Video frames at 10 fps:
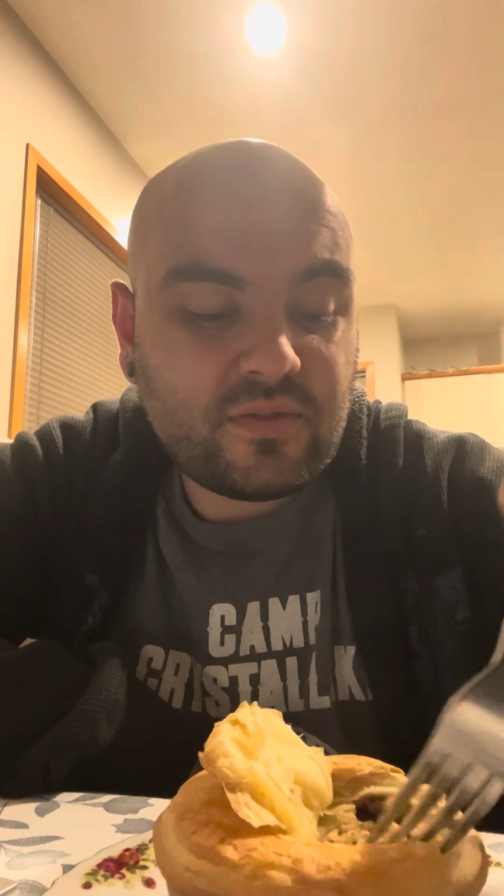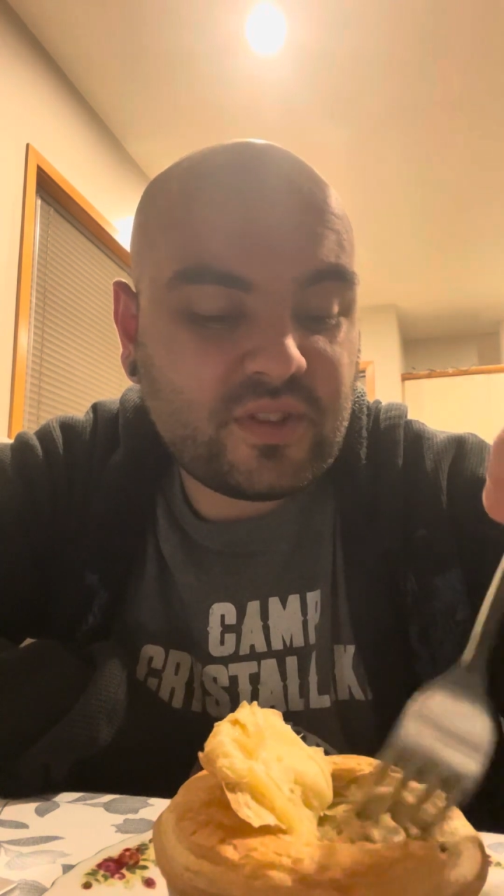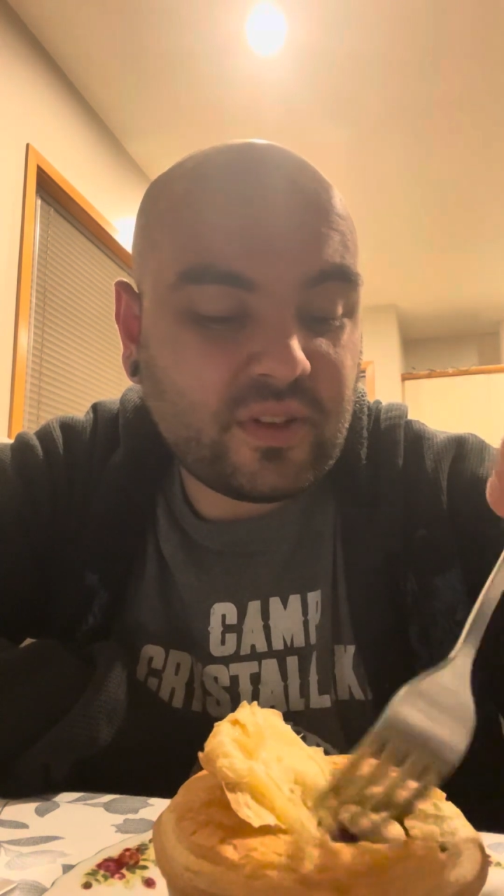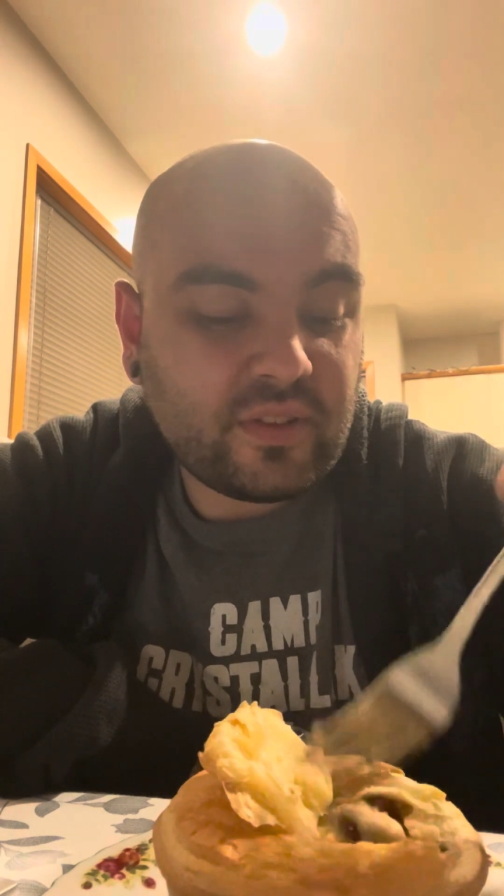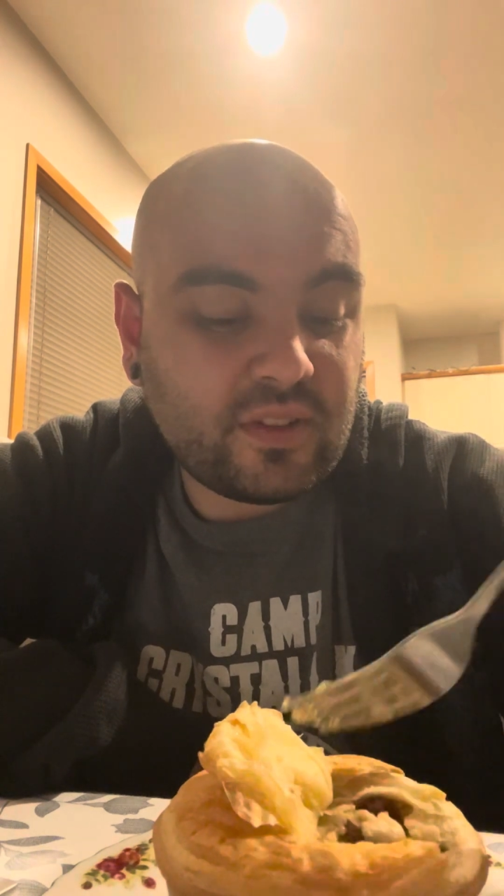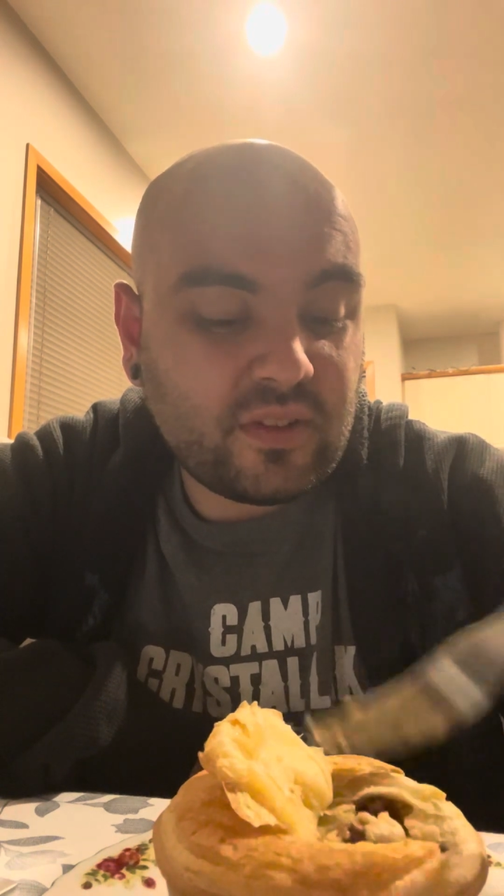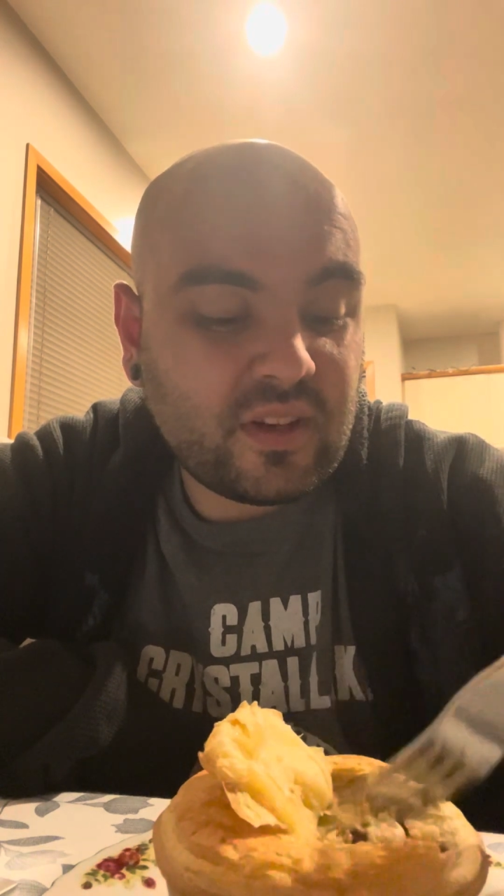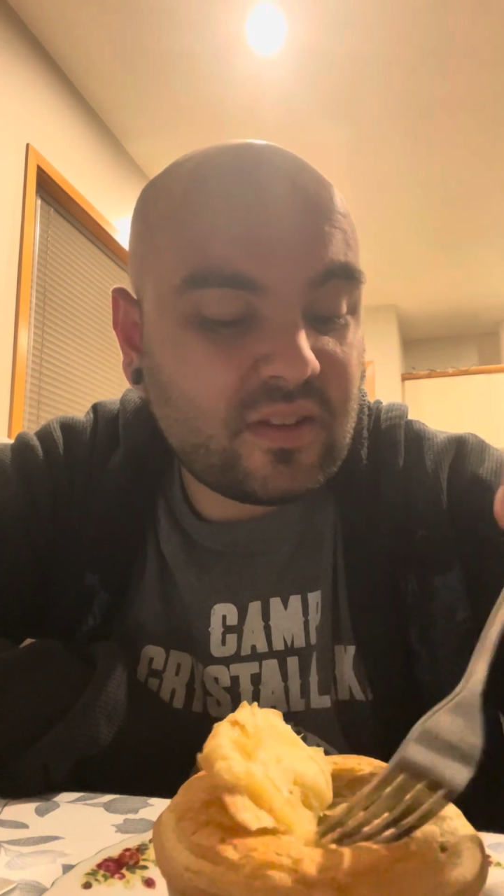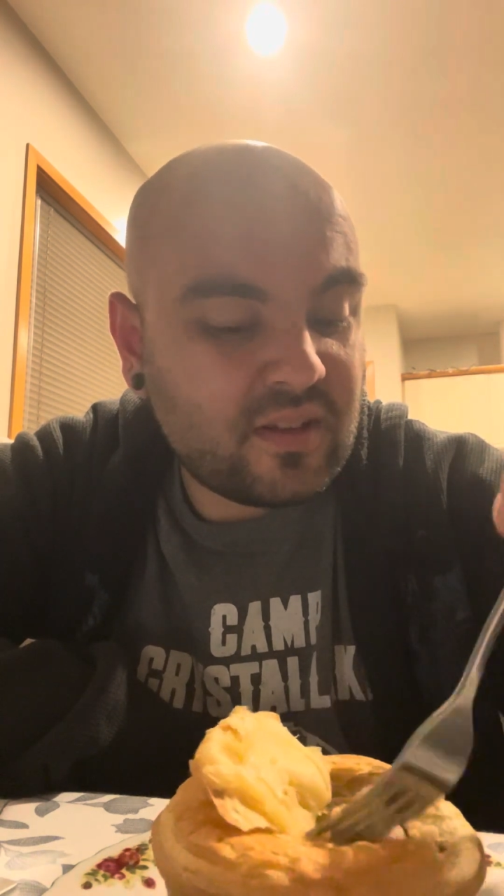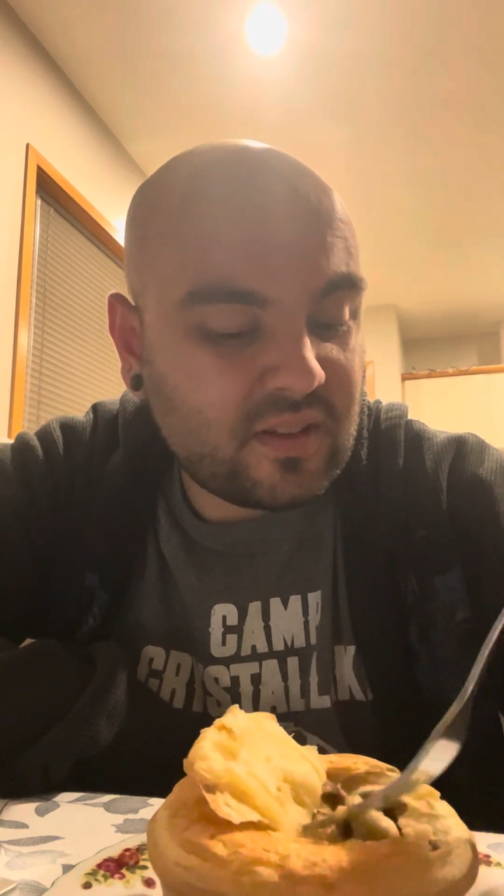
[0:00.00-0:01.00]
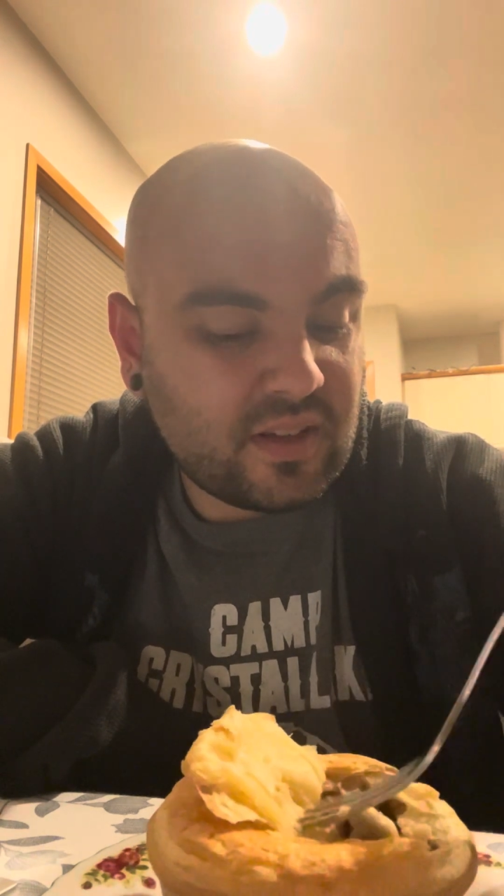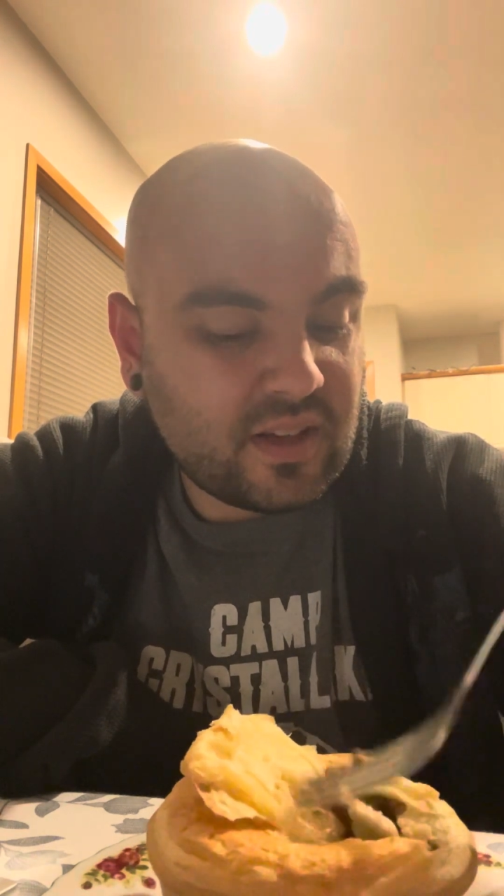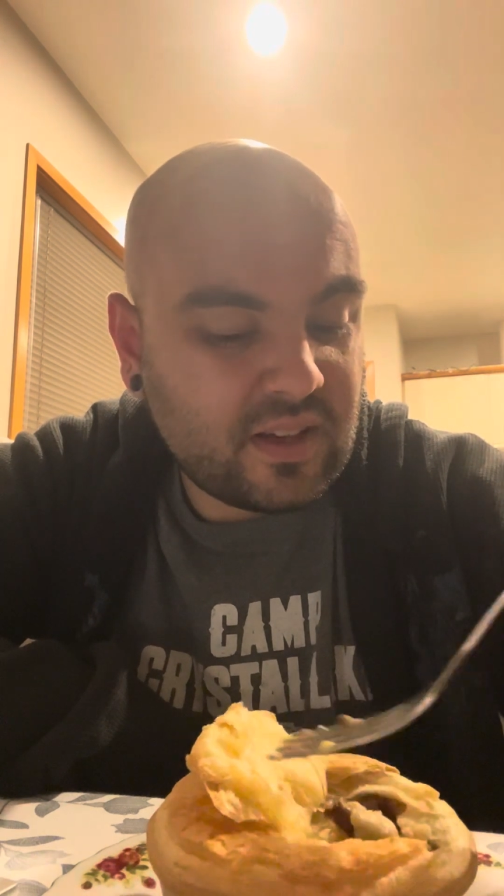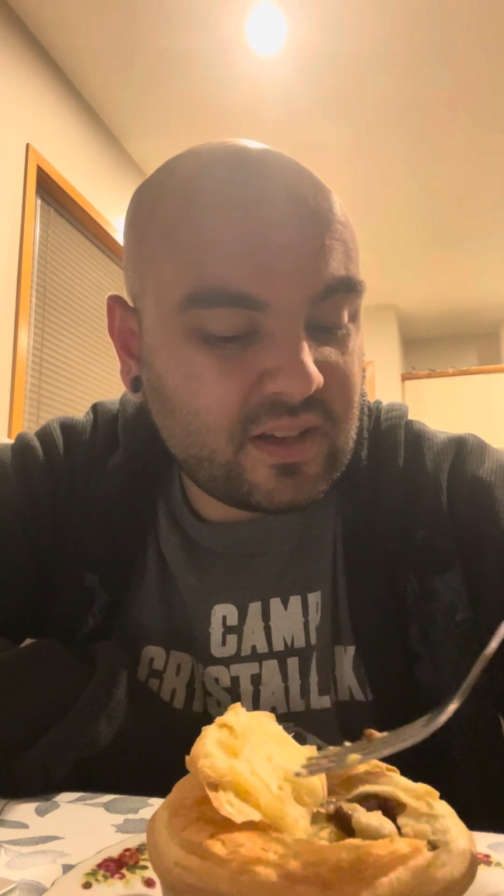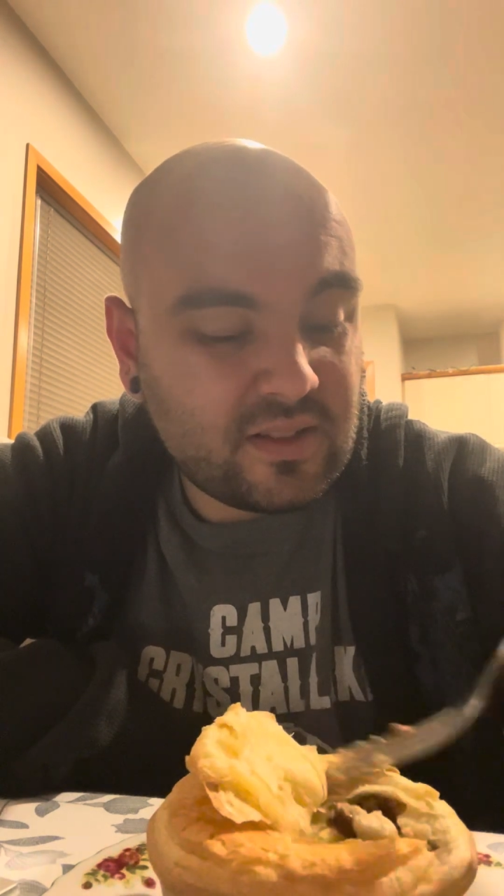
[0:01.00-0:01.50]
salt or anything like
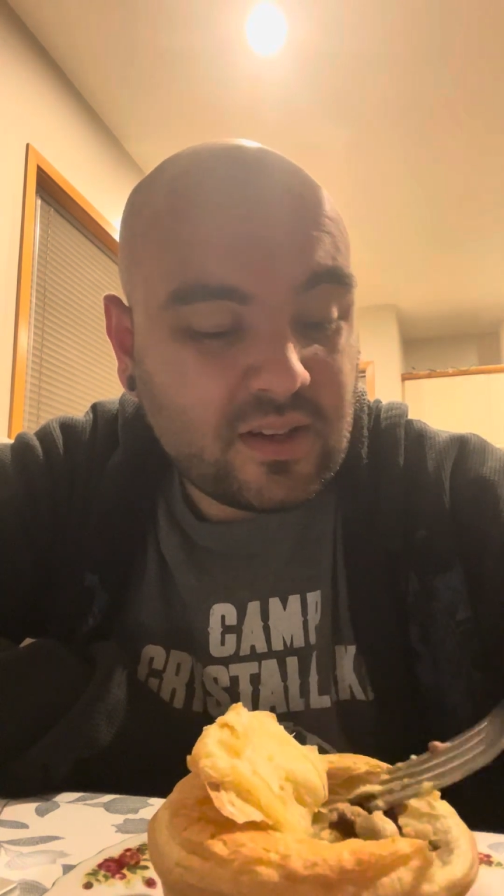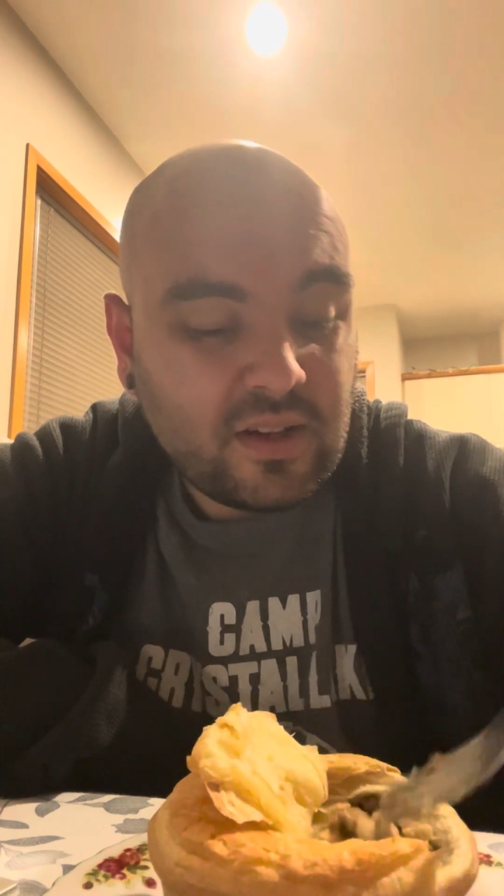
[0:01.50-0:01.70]
that.